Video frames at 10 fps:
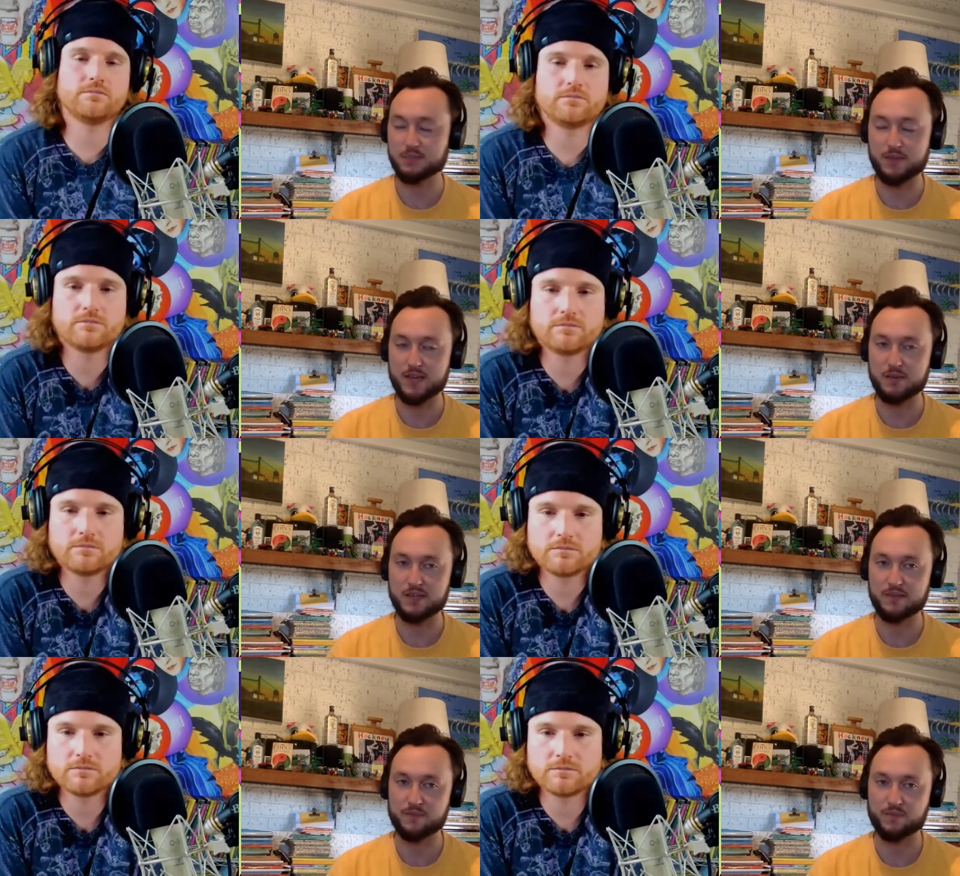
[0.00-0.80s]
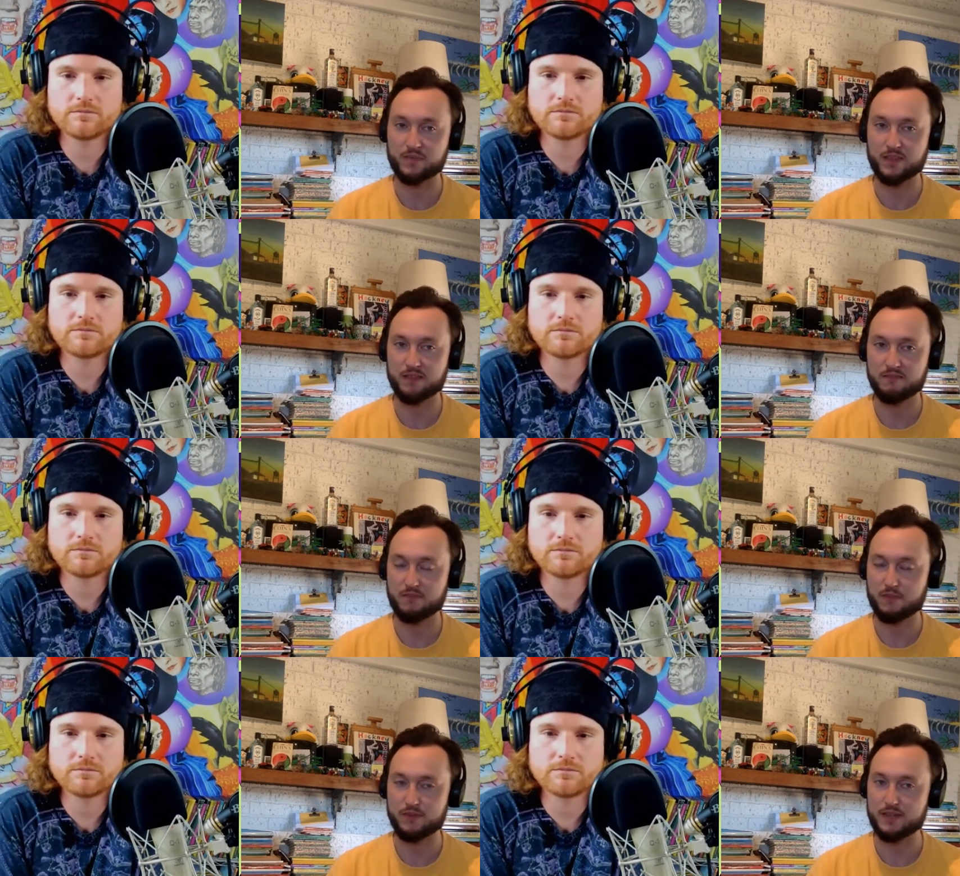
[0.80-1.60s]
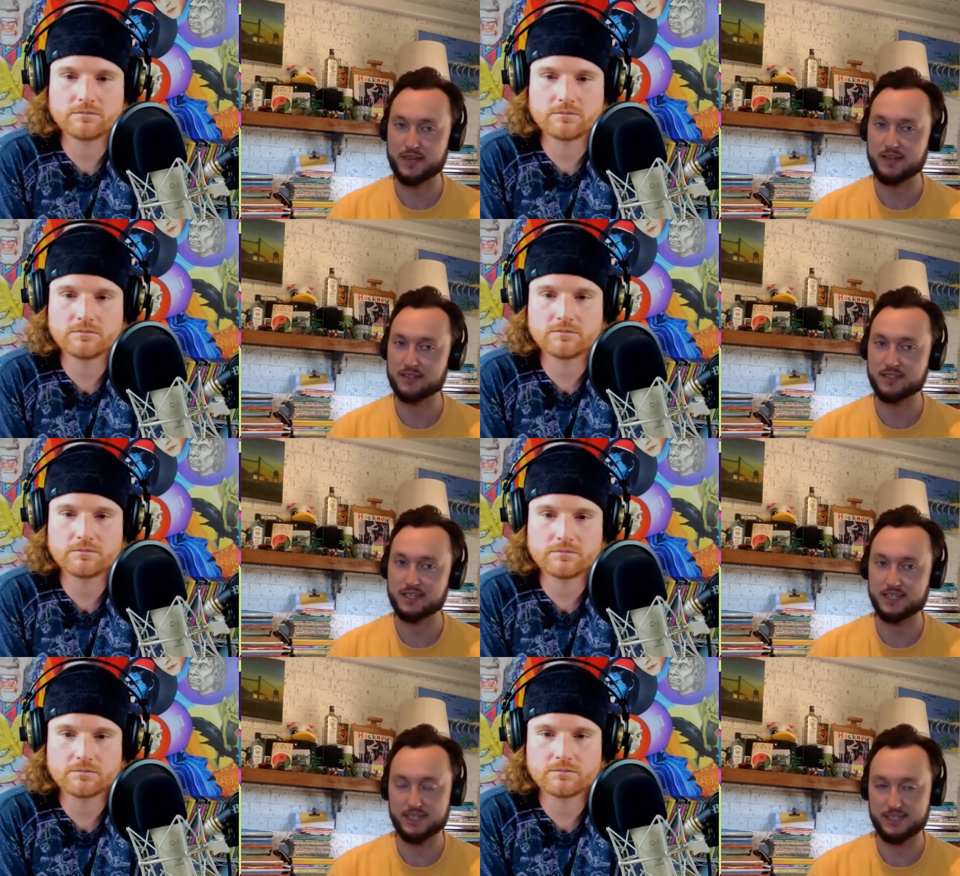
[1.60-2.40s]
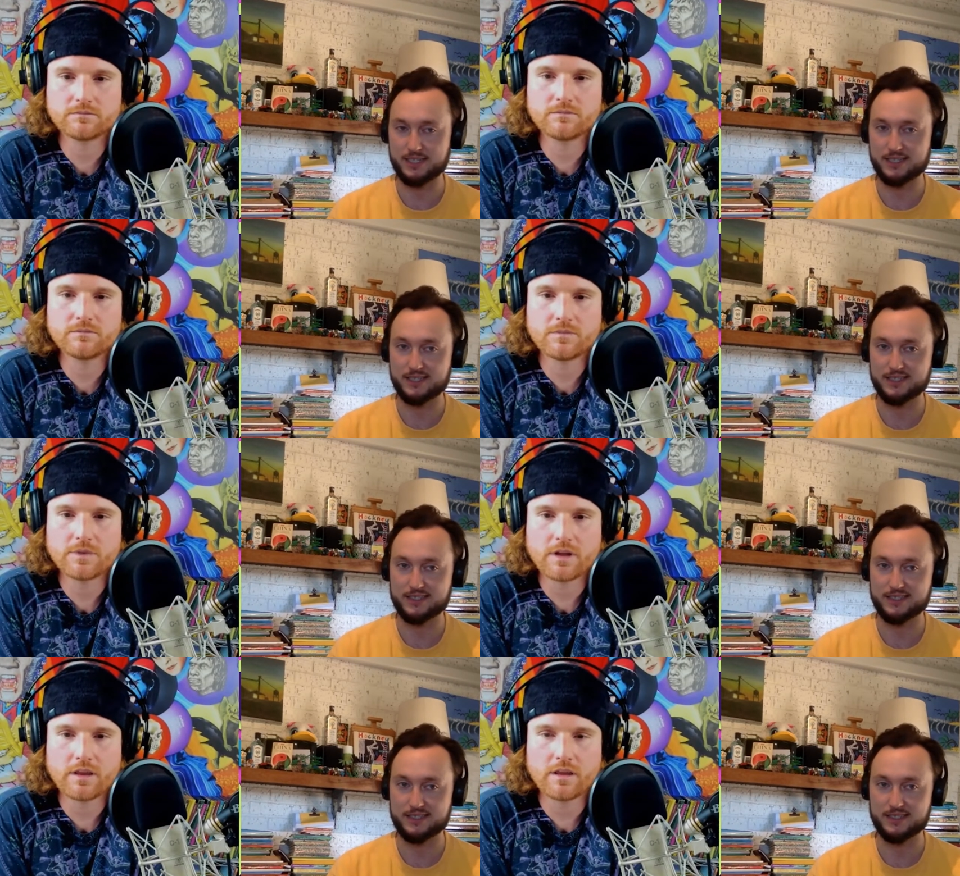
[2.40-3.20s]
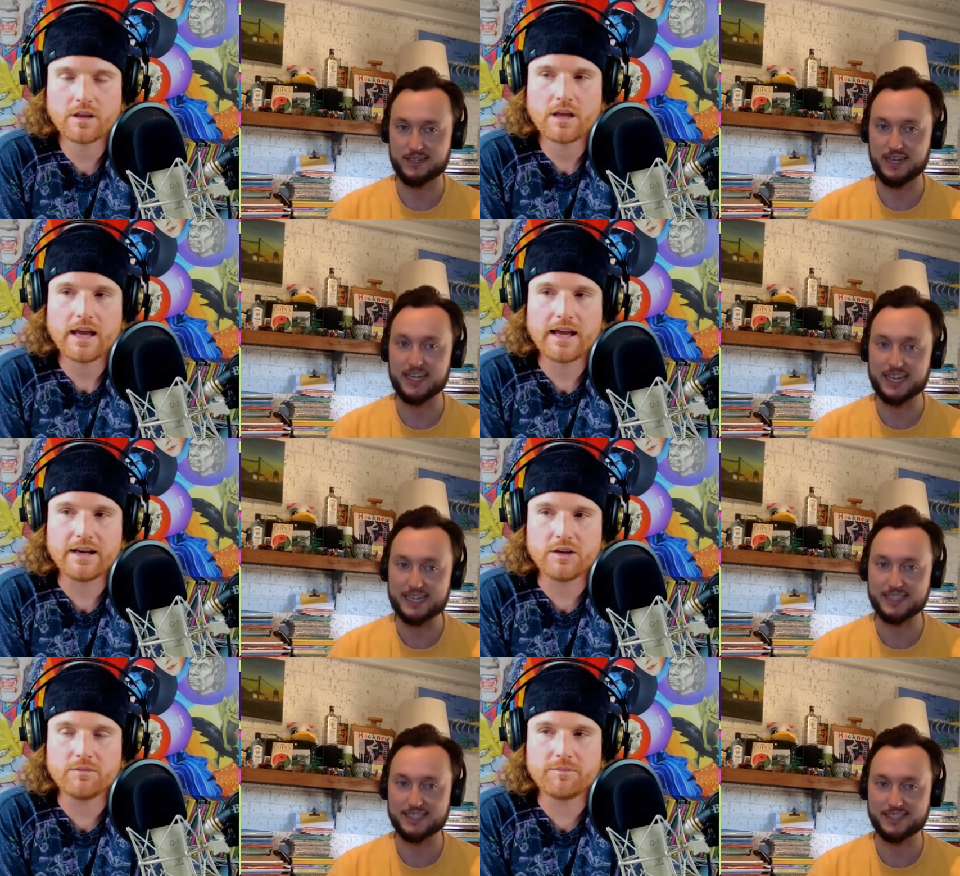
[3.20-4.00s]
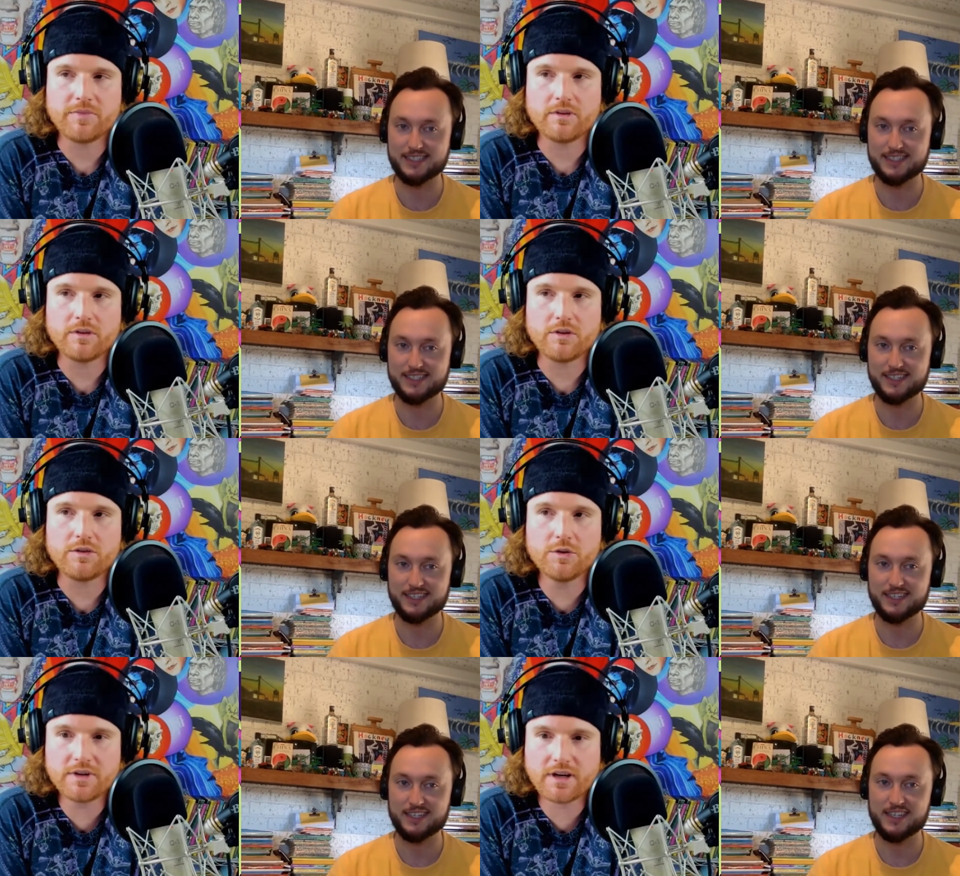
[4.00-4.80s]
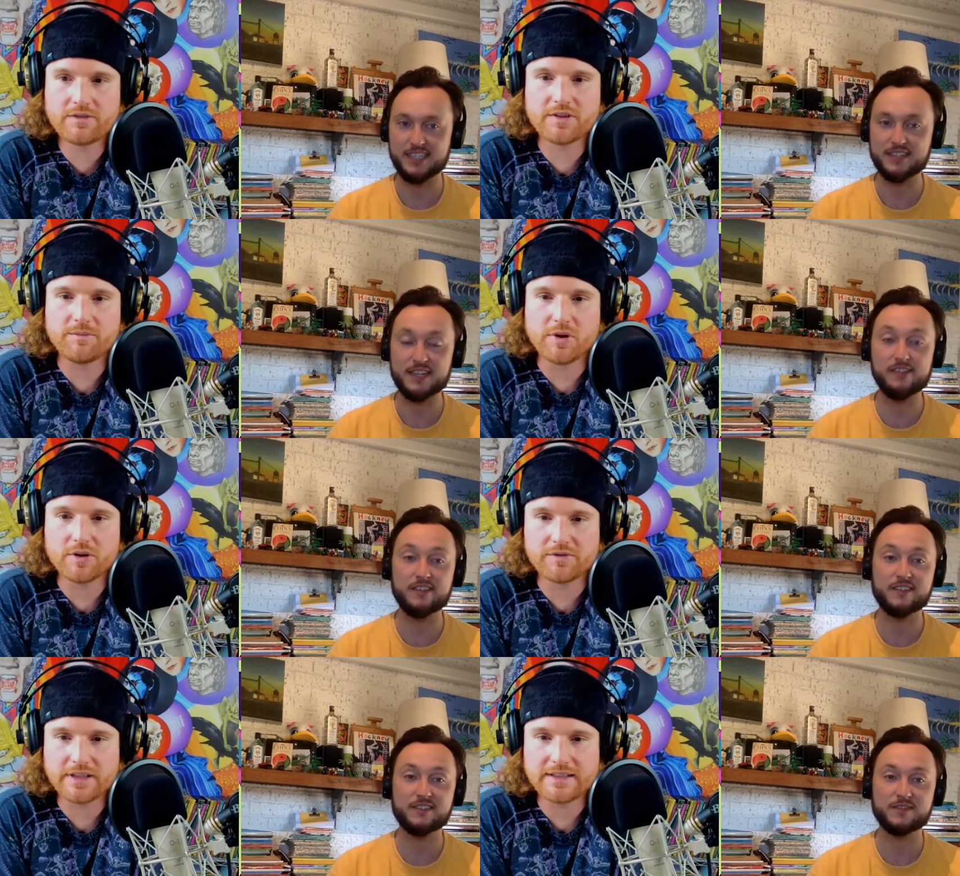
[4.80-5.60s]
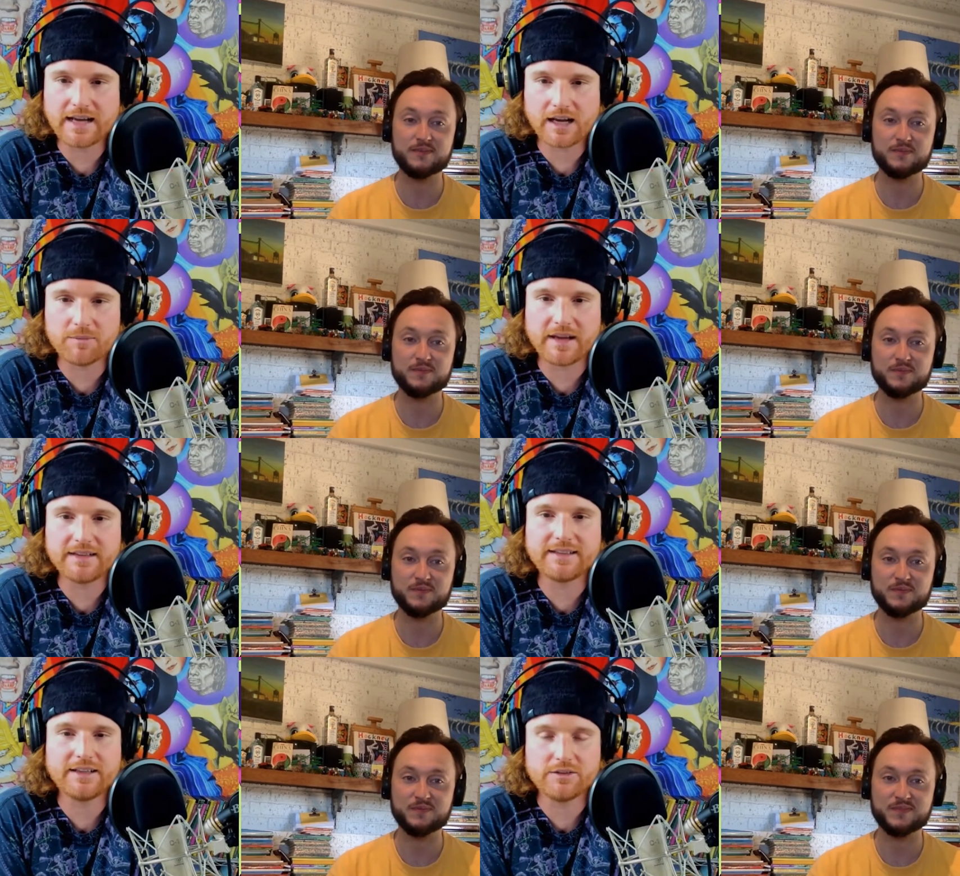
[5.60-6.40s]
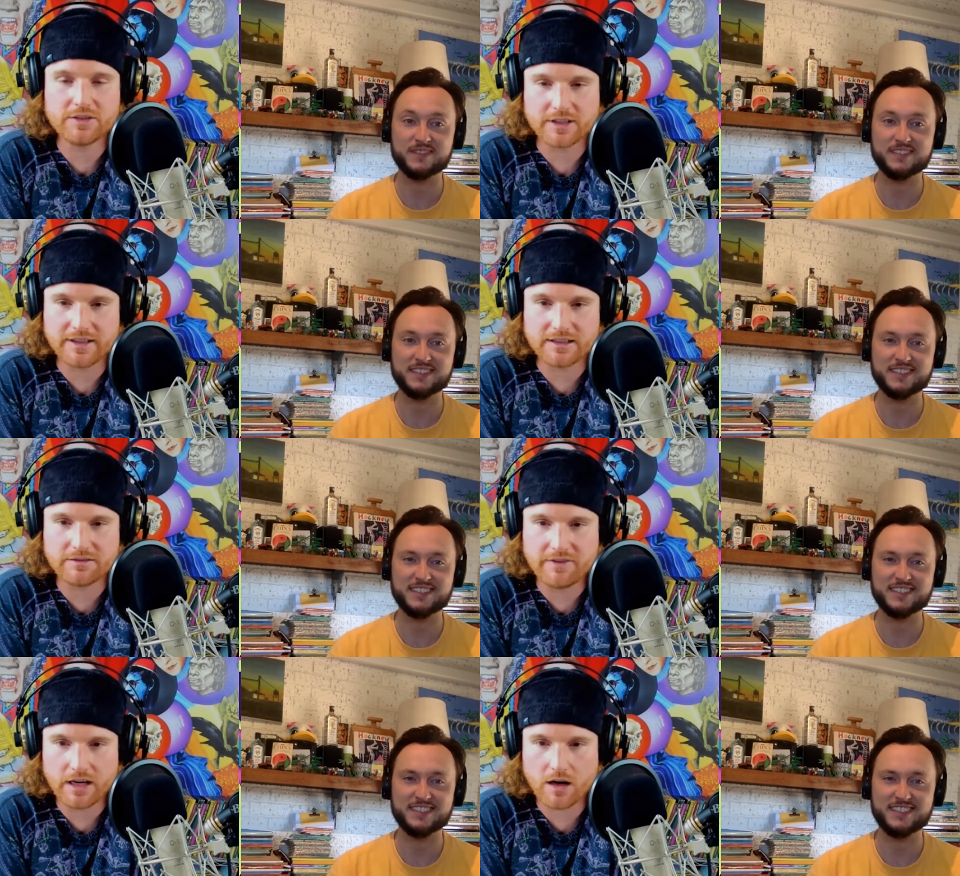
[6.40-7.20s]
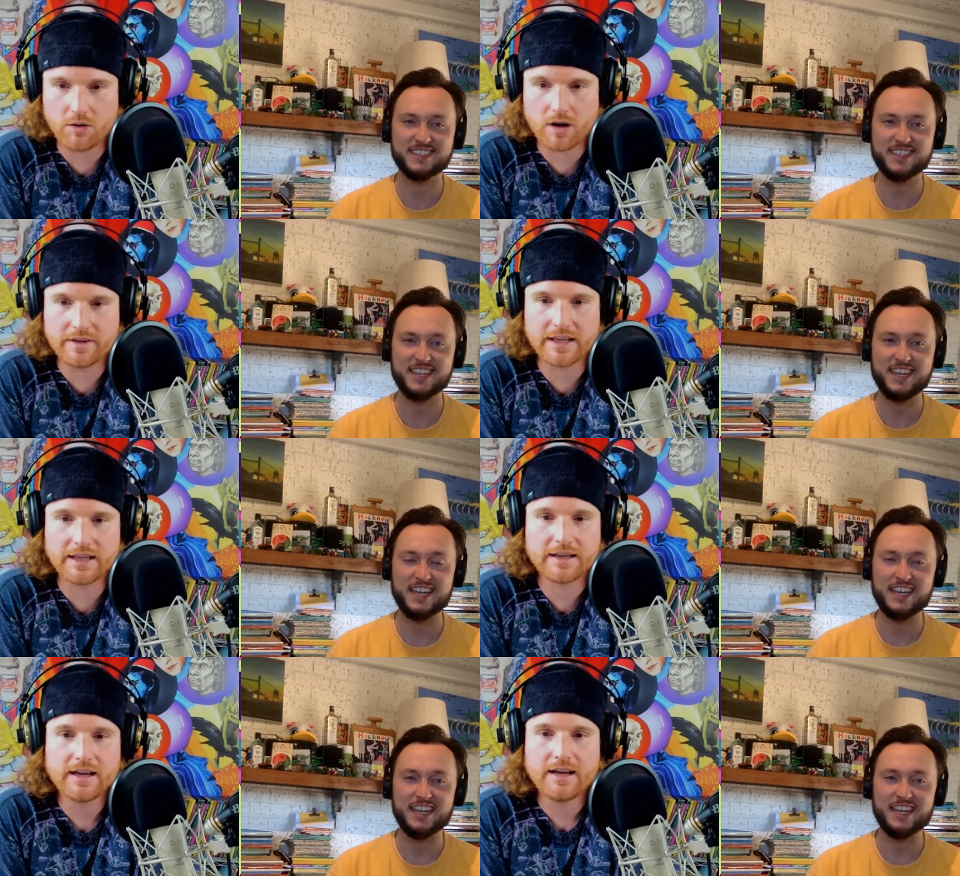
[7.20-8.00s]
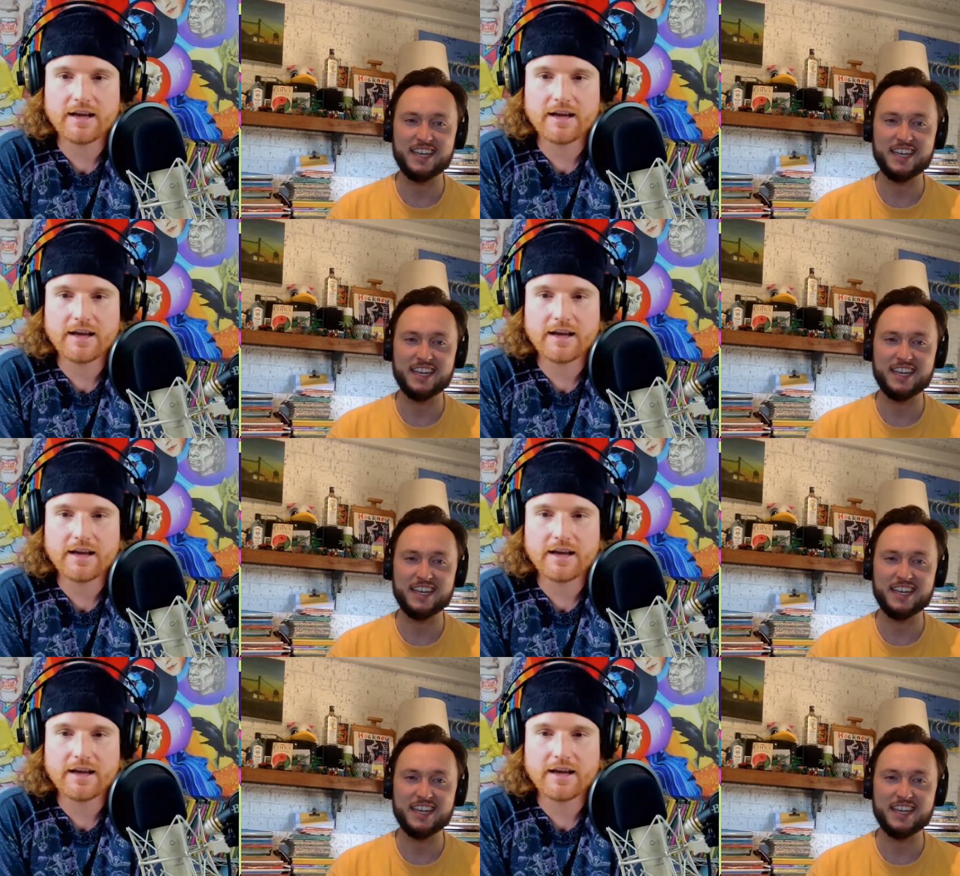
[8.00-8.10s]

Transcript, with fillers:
Speaker 1: that there's maybe 3,000 at least.
Speaker 2: At and least. You, you knew enough to there, document it. You took a nice video of it.